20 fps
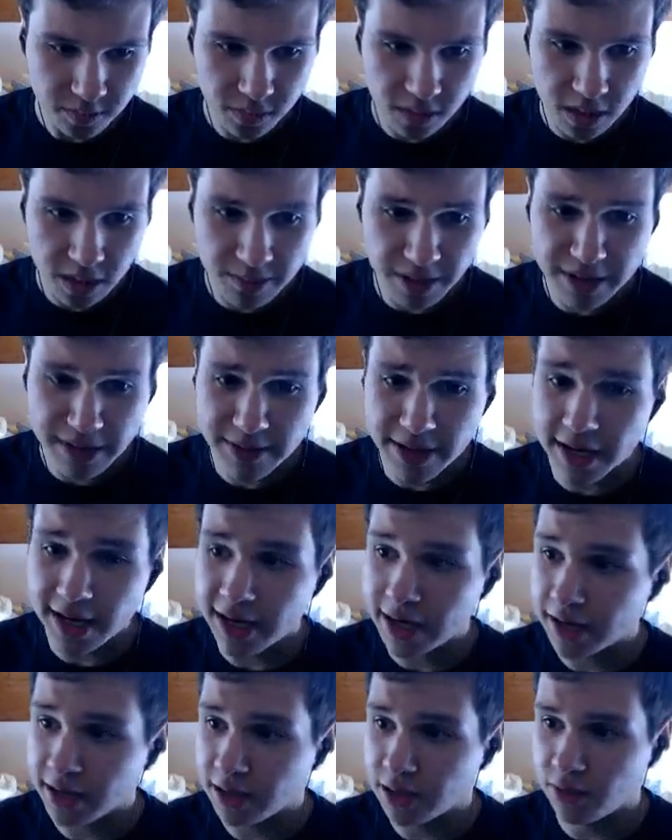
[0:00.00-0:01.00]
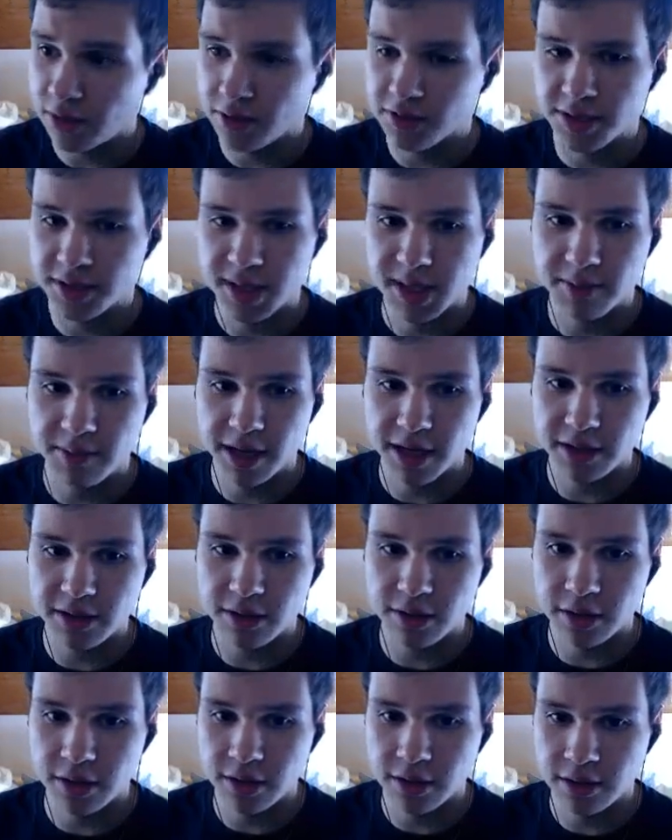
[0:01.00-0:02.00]
By the way, I downloaded Smite
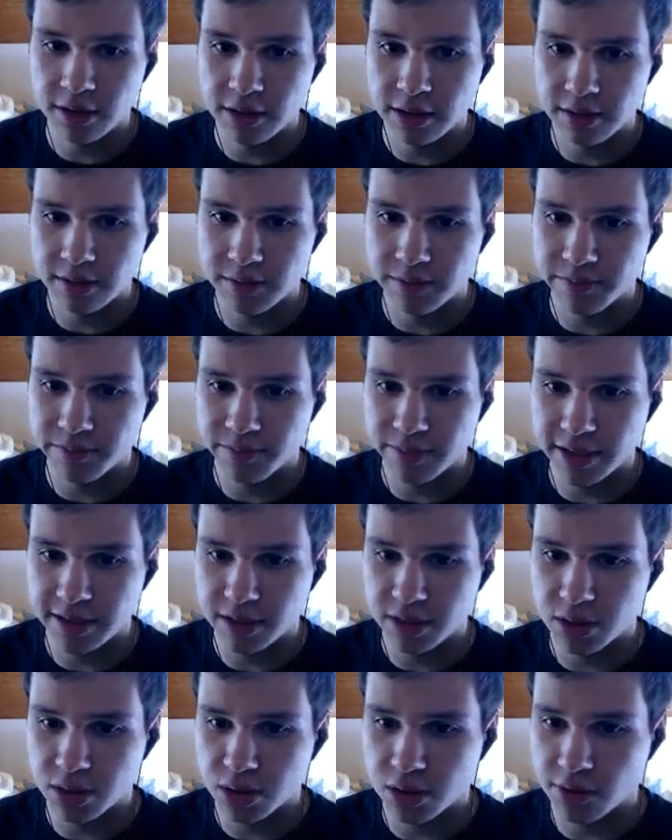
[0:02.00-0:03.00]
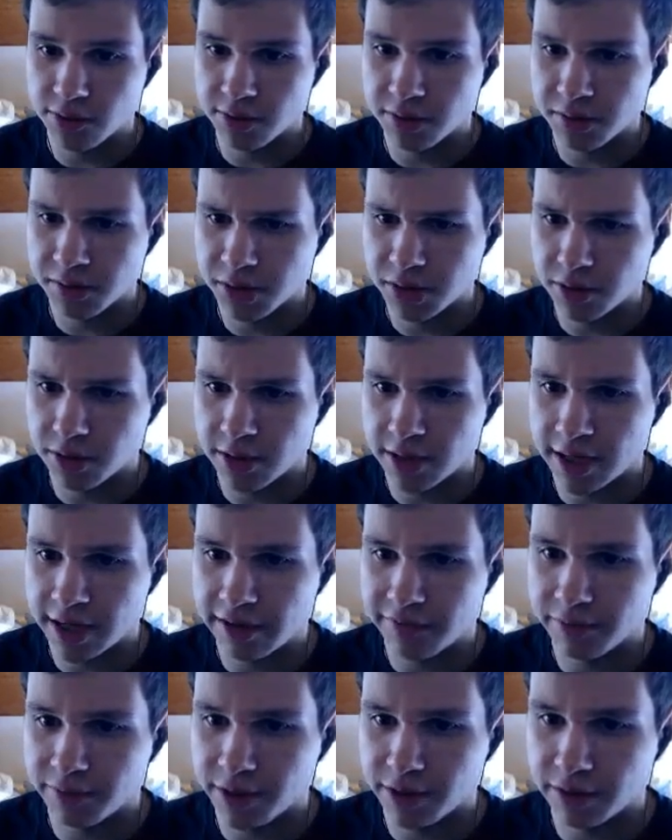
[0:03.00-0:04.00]
early on and played the tutorial, so you're gonna
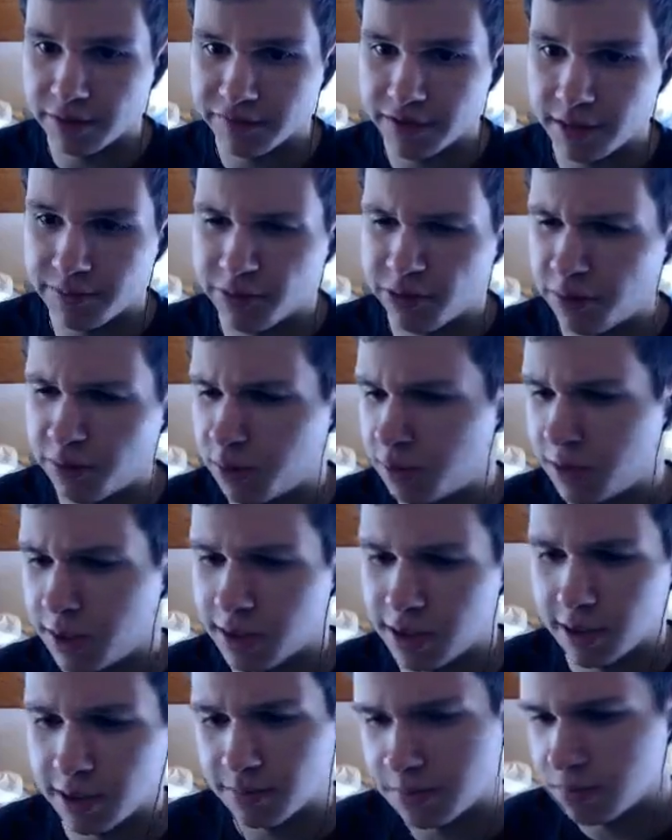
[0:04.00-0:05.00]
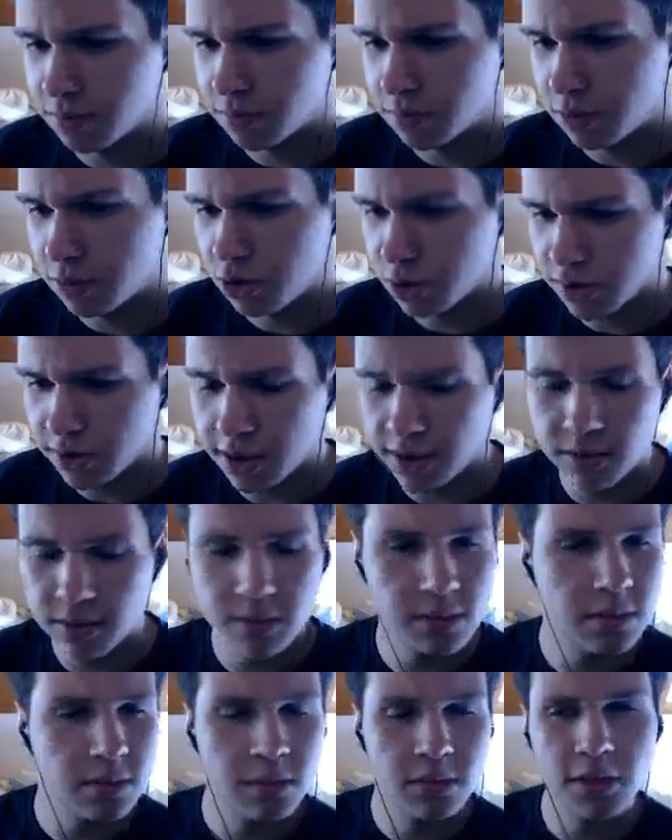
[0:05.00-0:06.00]
have a video of that probably like Tuesday.
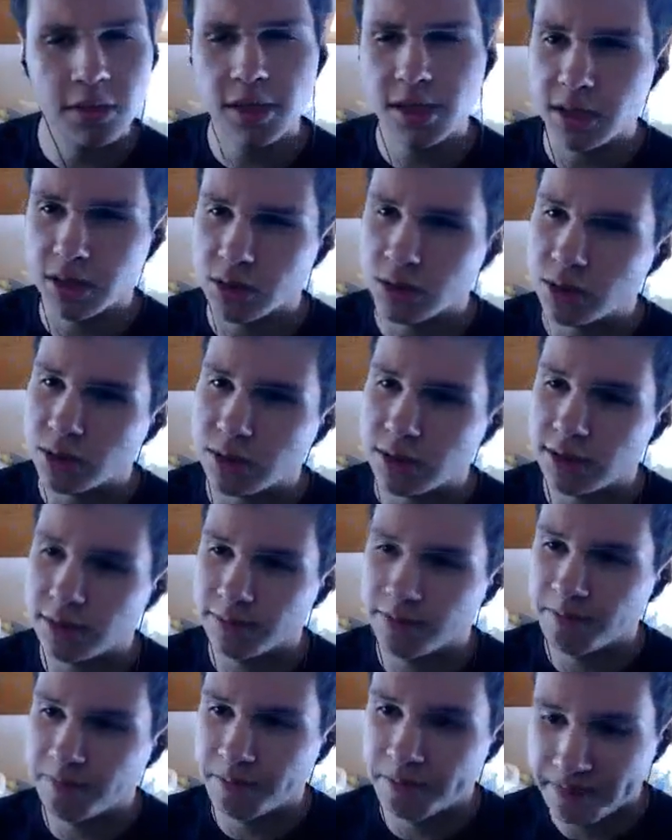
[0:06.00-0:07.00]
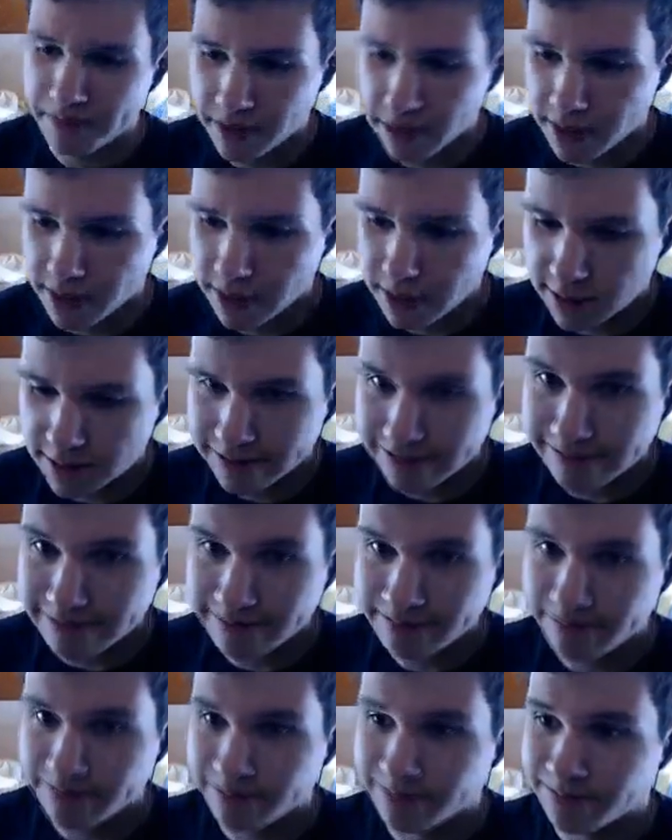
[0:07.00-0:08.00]
Let's say Tuesday.
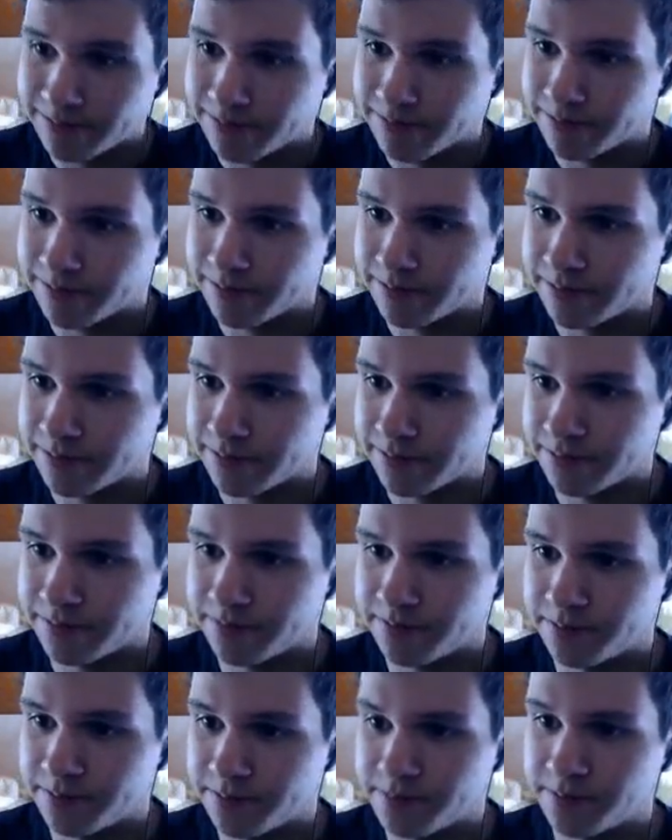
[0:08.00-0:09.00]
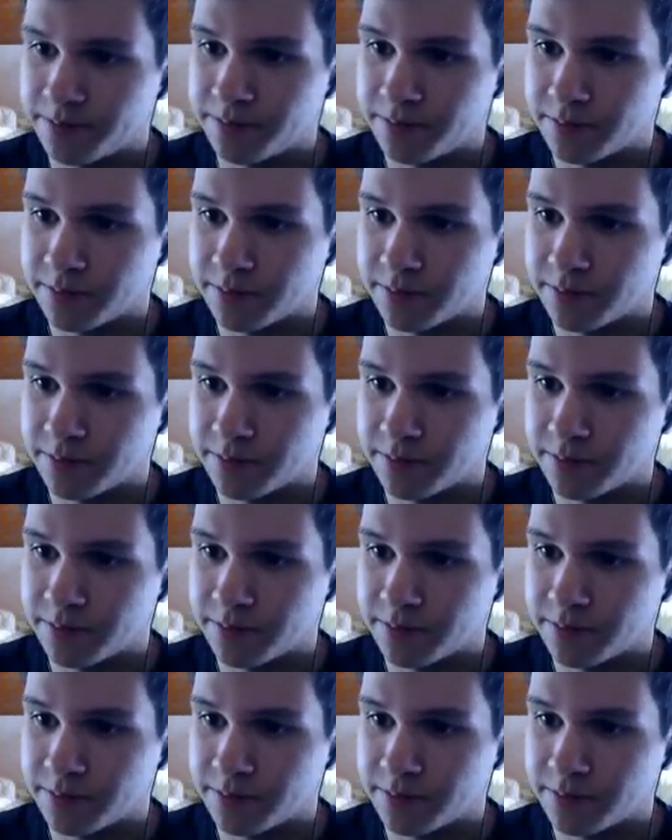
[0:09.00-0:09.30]
Mm-hmm. Mm-hmm. Mm-hmm.